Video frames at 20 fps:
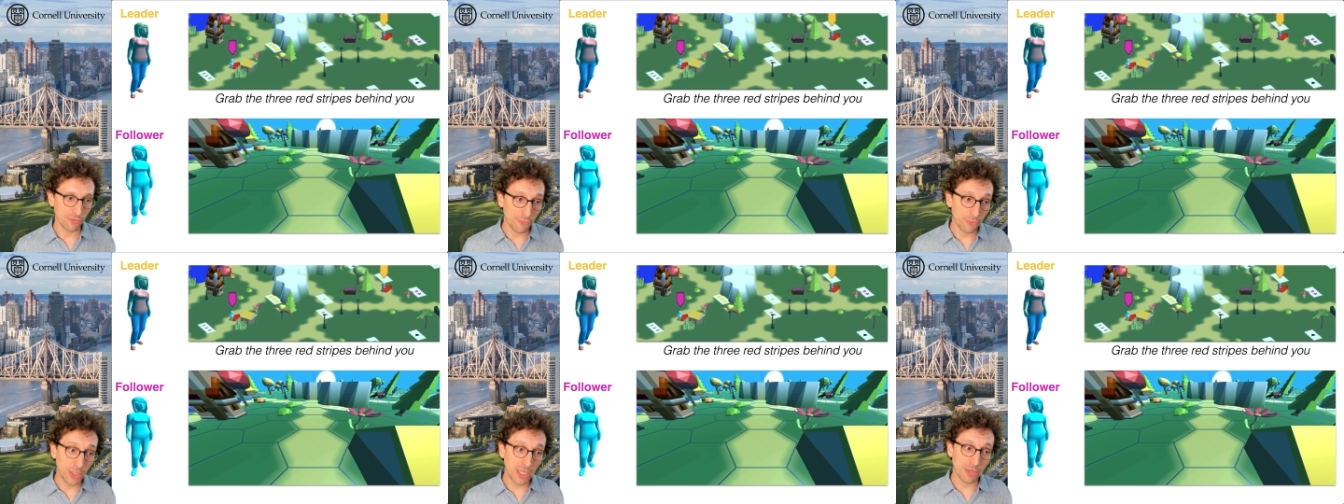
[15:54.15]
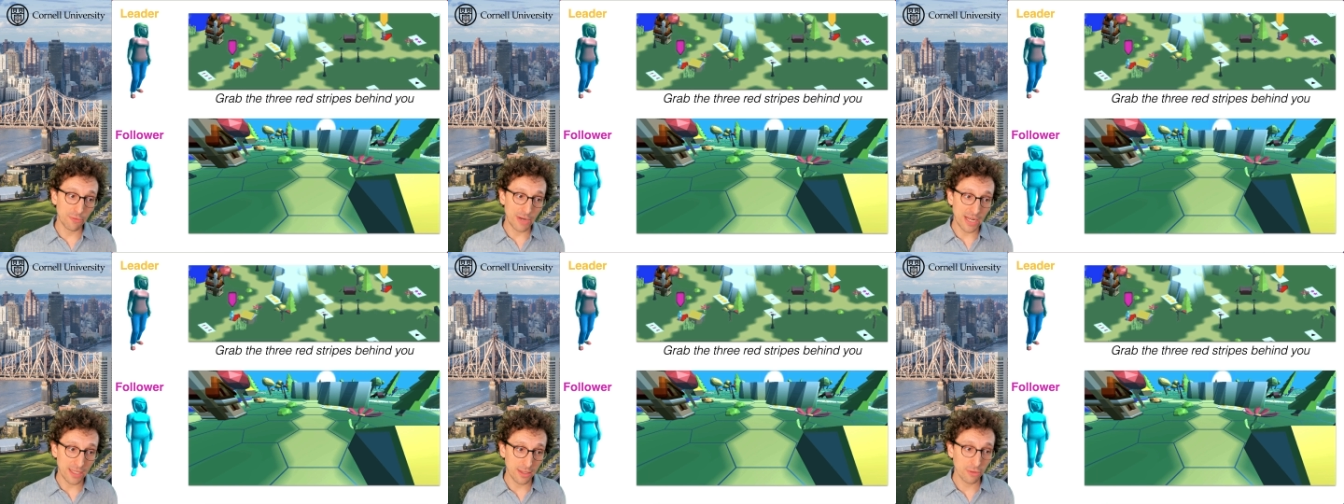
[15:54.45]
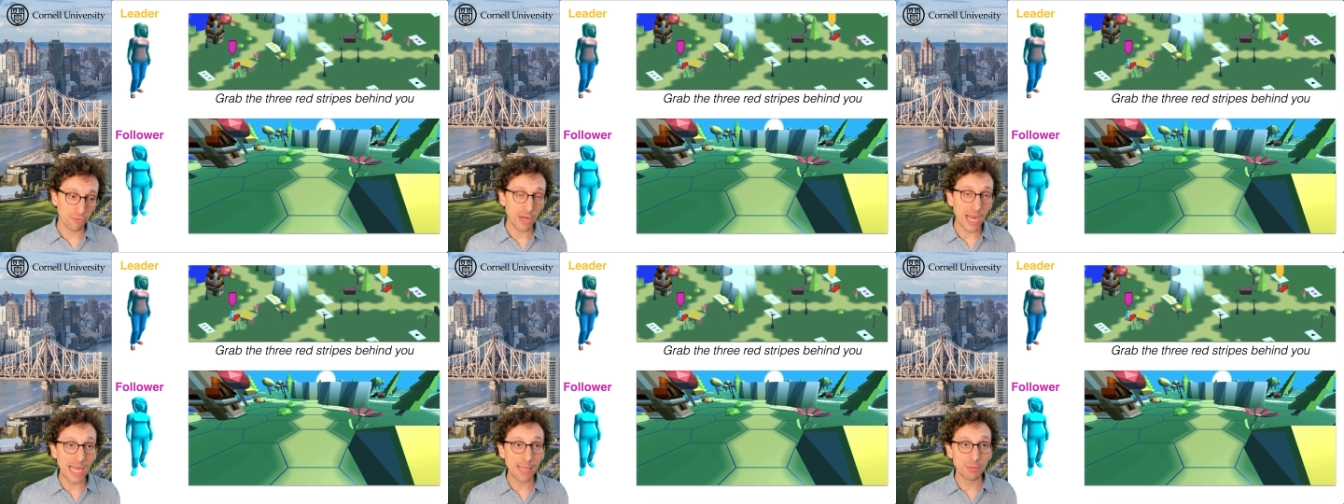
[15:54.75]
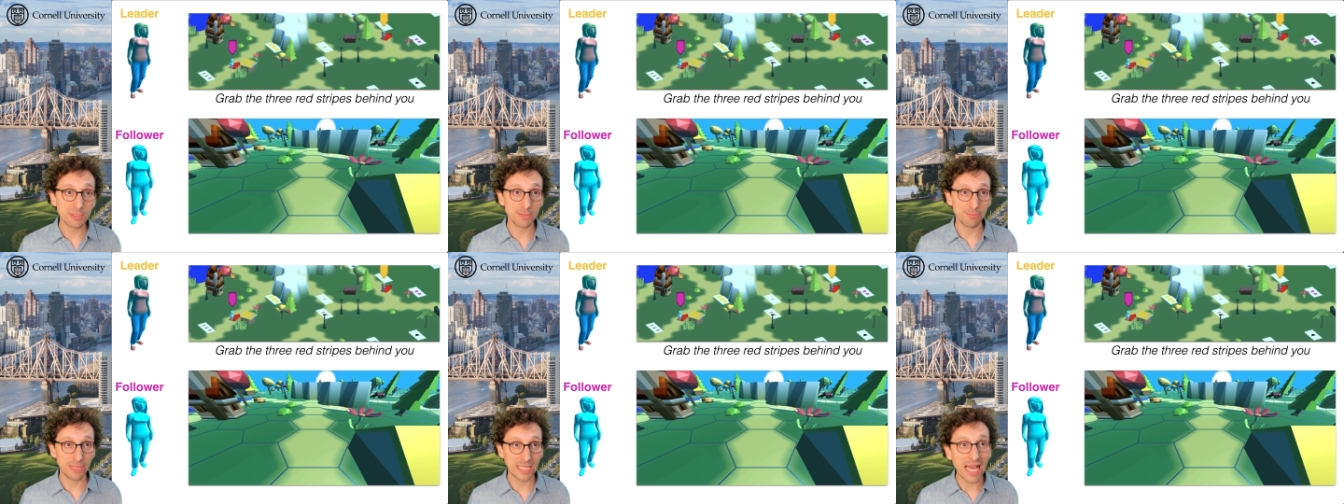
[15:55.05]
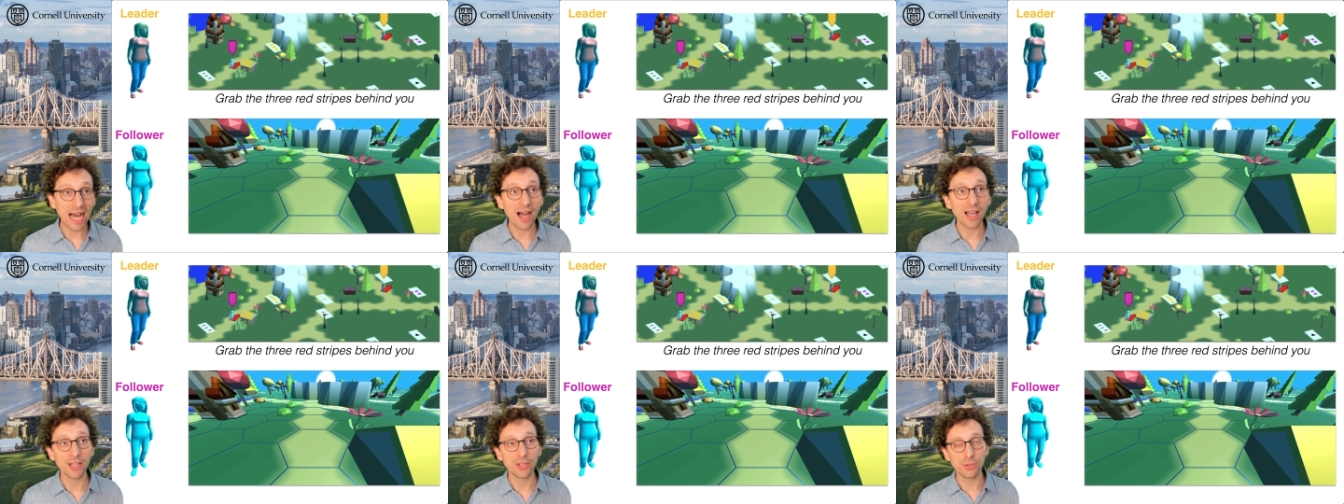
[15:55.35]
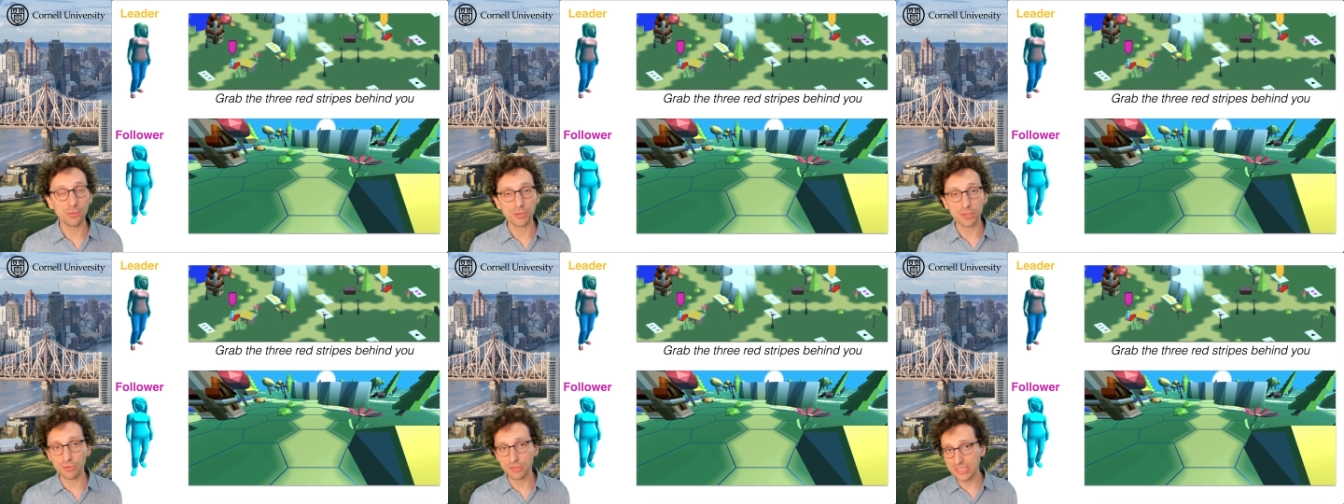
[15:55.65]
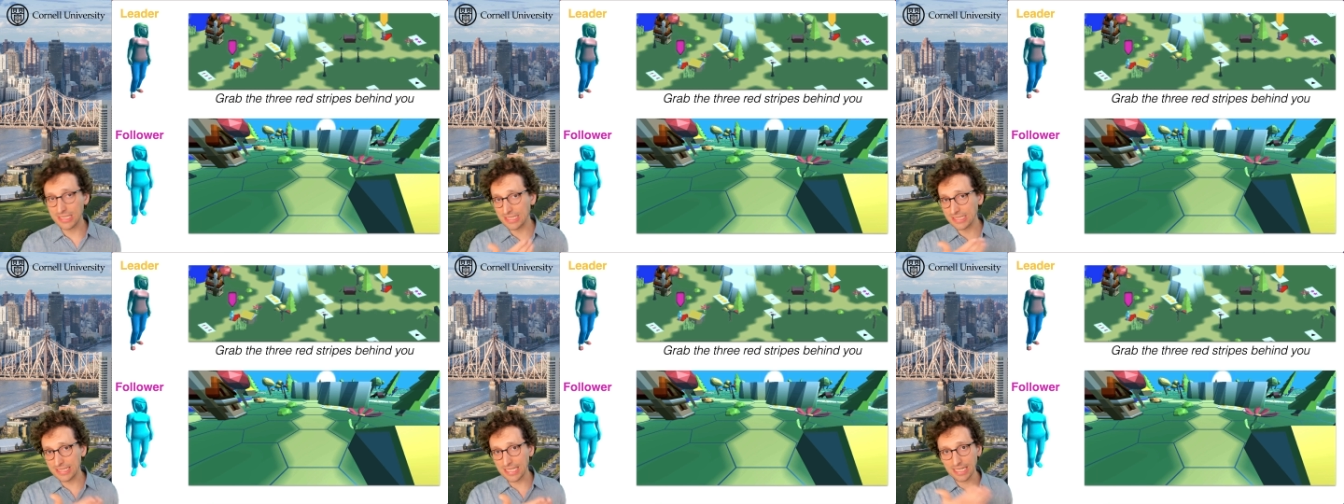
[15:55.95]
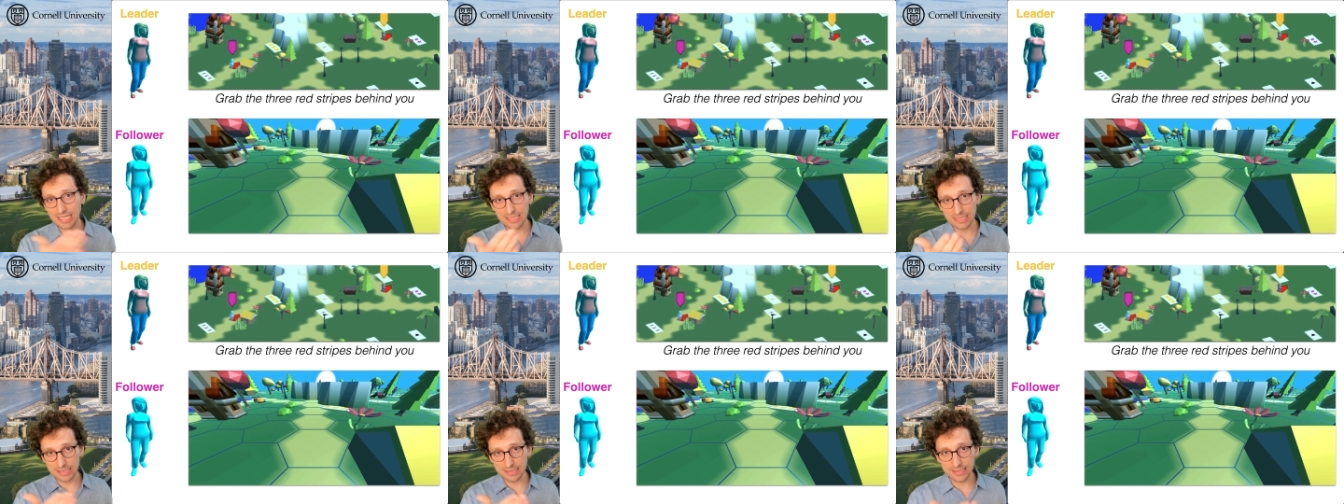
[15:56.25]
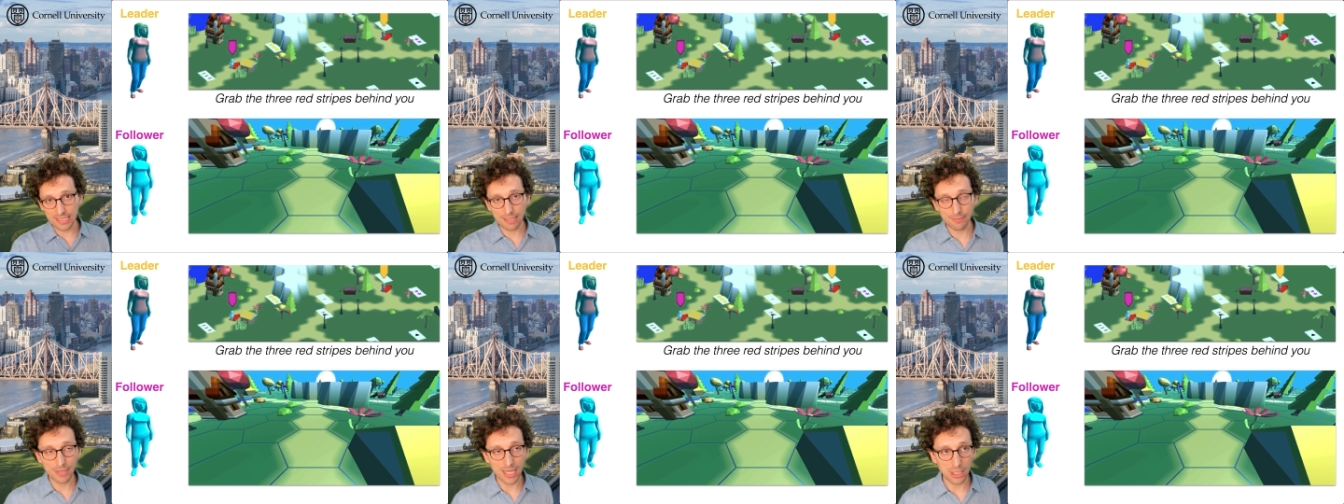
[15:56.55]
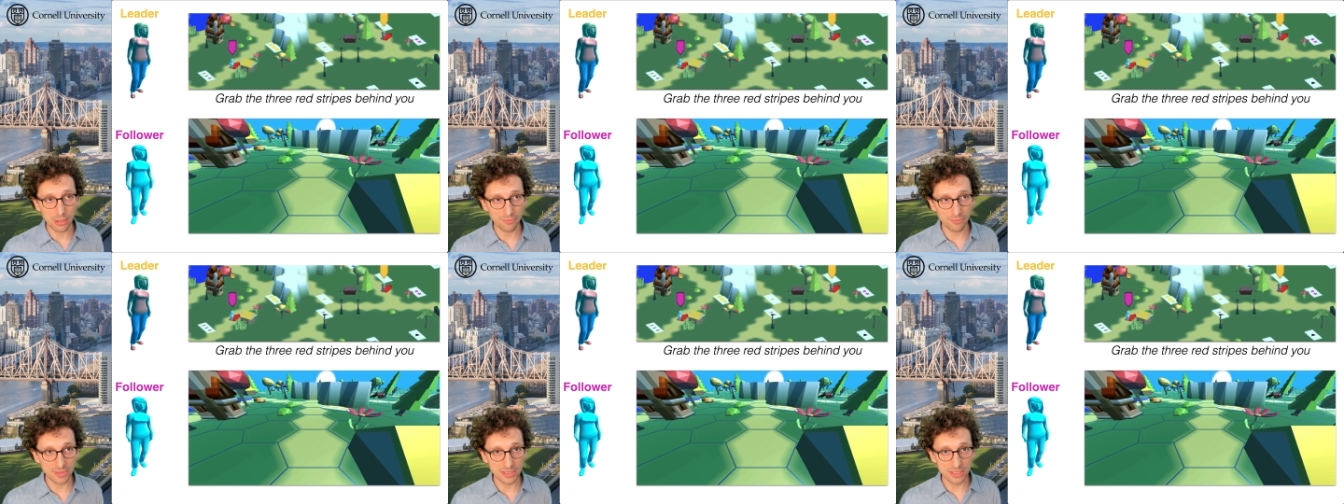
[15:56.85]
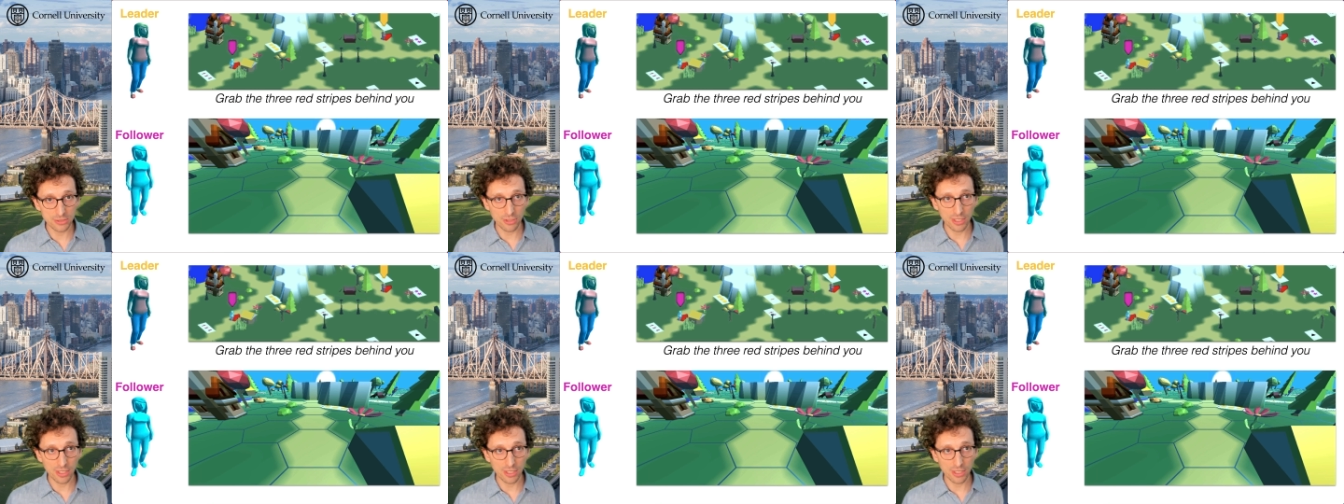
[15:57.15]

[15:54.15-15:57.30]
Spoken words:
free red stripes behind you. So this is exactly the same kind of,